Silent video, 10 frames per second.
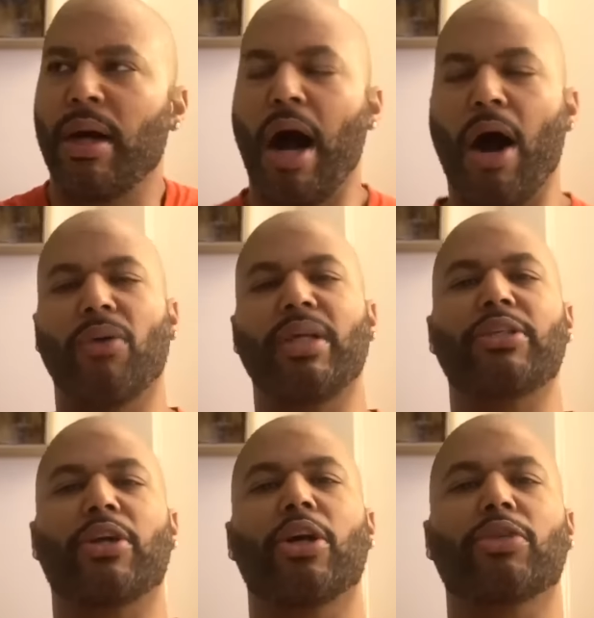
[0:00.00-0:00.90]
all these
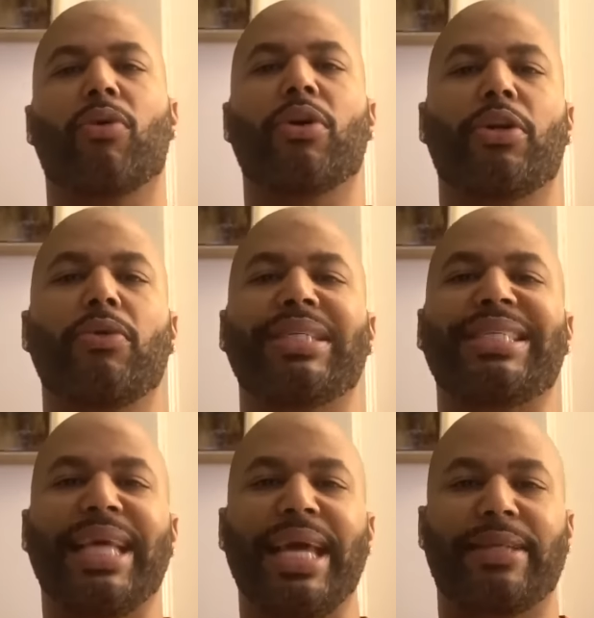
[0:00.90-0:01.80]
girls want to do is
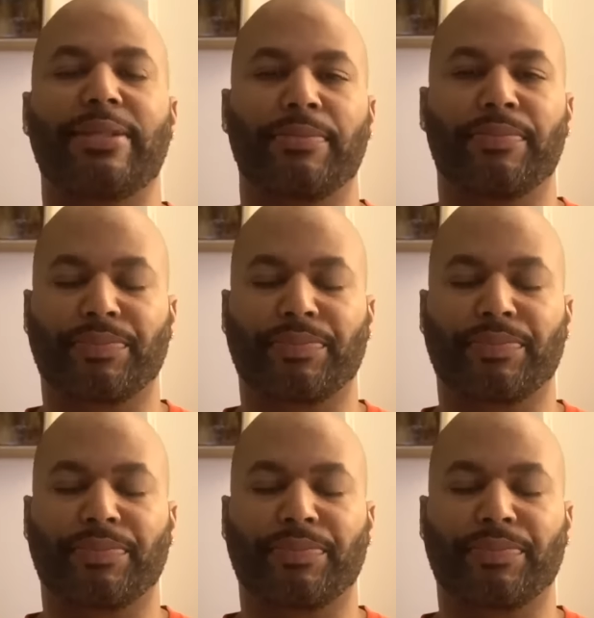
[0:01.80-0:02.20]
text.